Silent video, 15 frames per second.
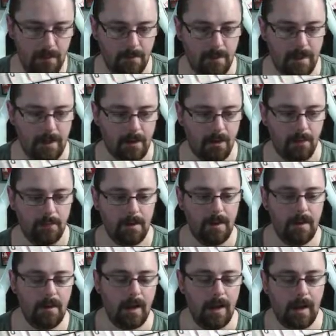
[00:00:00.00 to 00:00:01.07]
There you go.
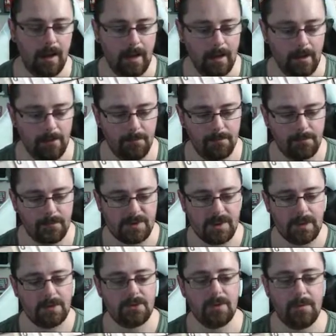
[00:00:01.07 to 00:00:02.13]
So you
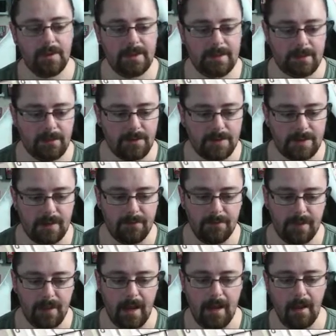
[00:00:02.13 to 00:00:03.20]
can join my Discord server
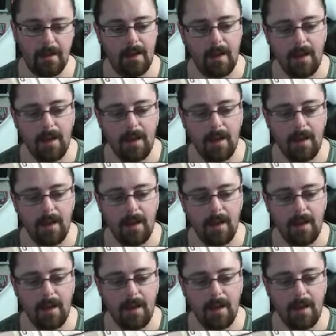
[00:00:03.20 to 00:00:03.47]
there.